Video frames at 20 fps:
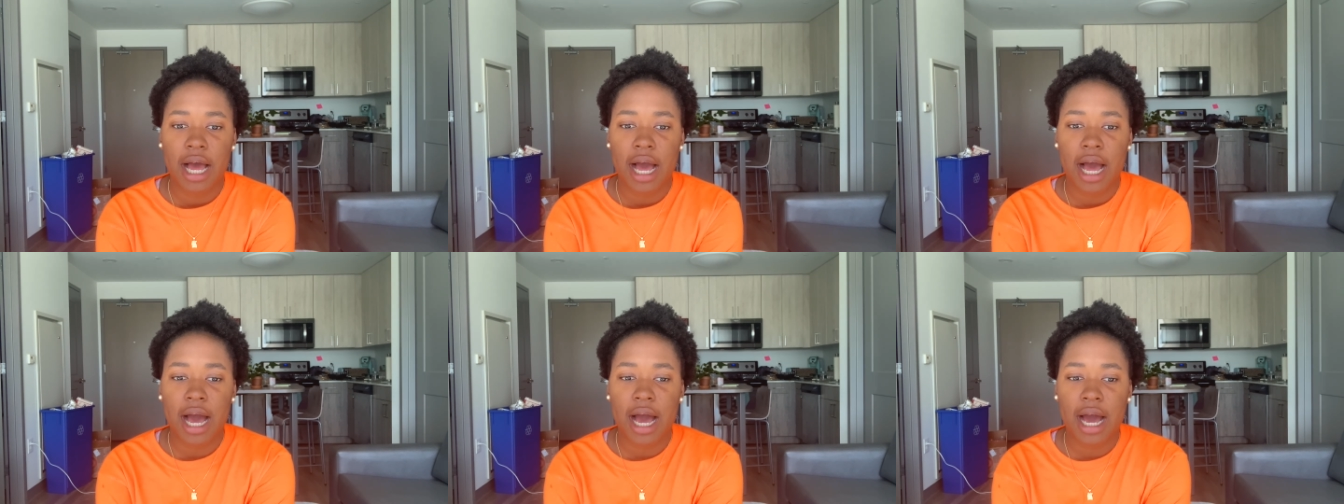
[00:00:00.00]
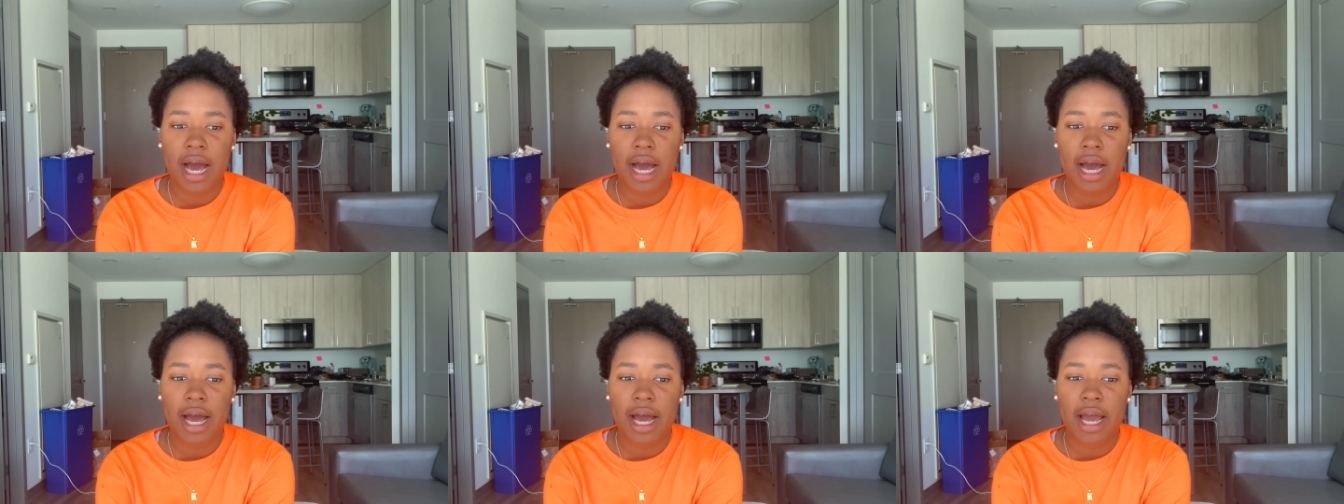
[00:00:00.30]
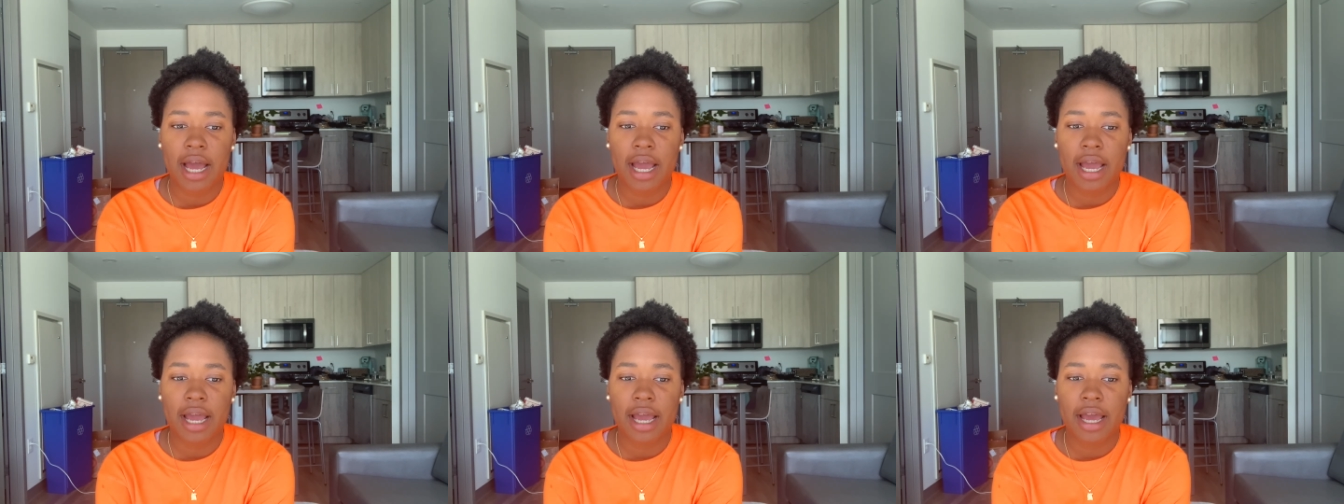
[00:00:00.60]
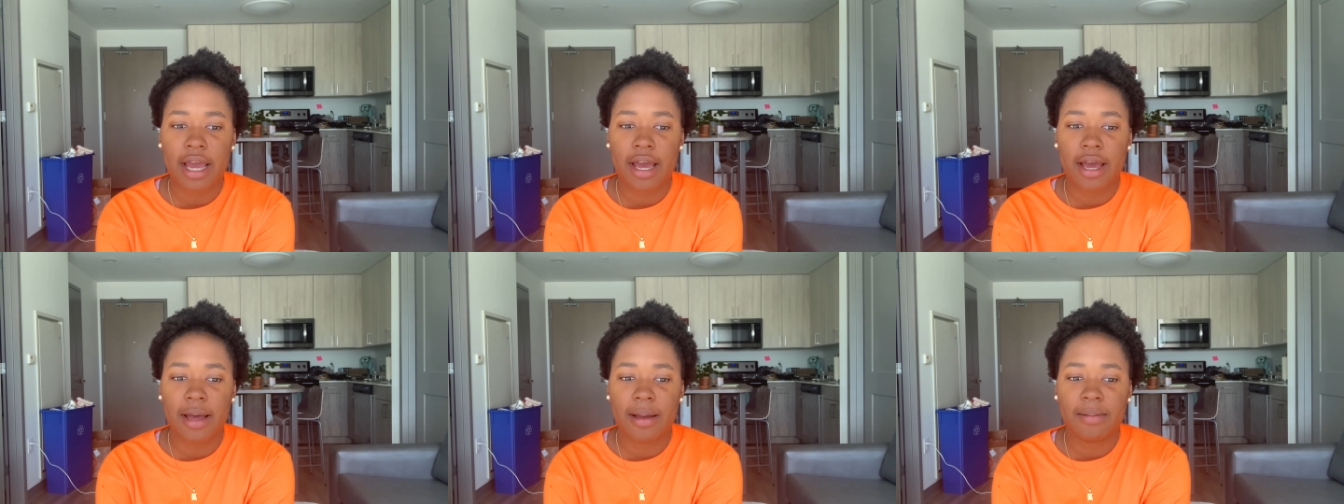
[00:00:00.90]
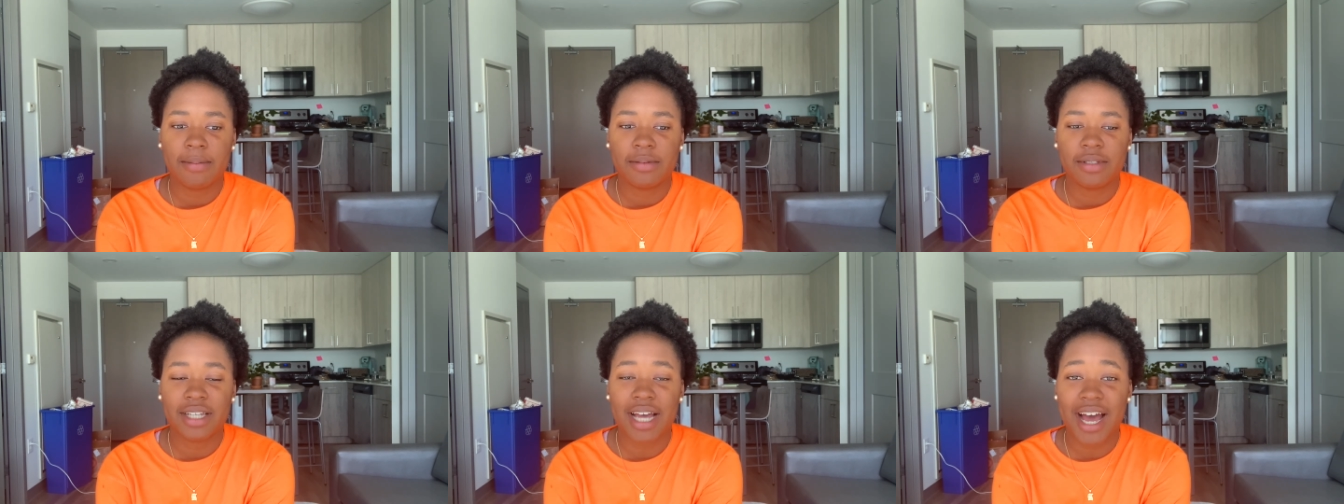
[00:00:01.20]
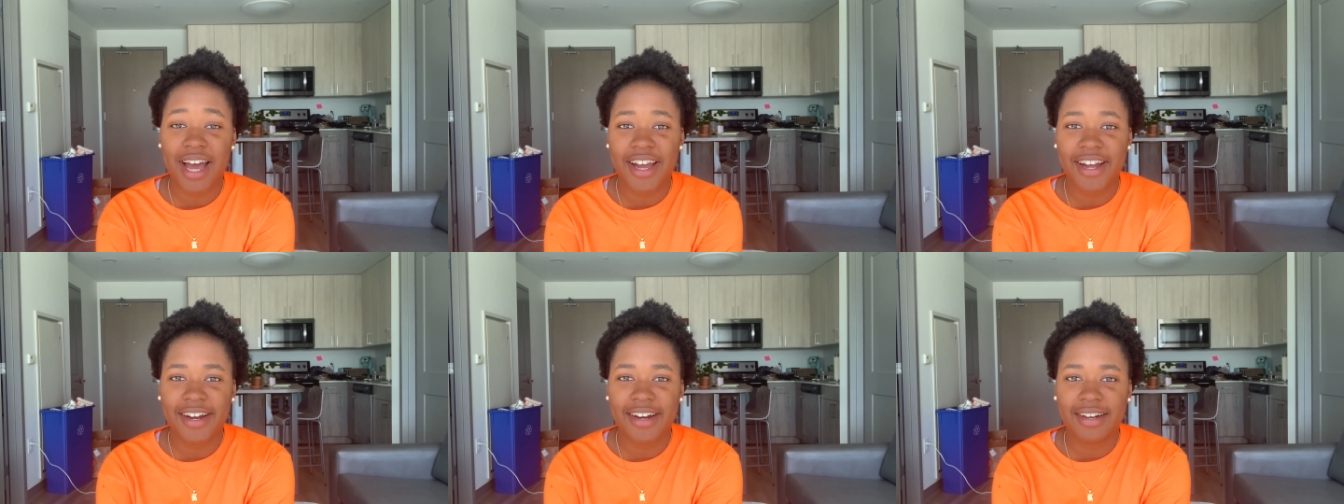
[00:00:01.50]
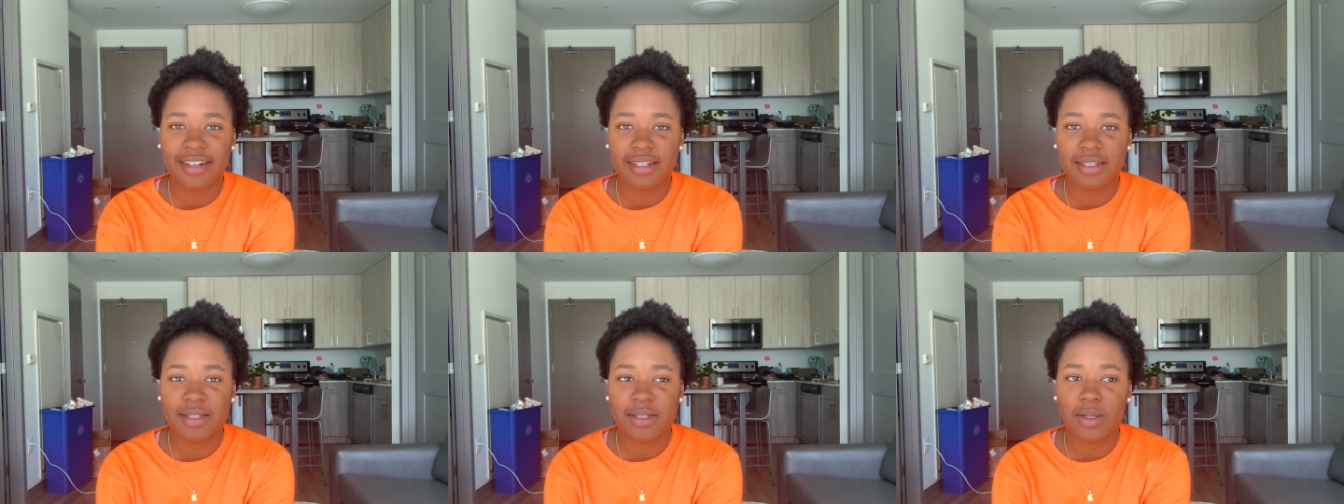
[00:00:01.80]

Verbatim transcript: I am tired,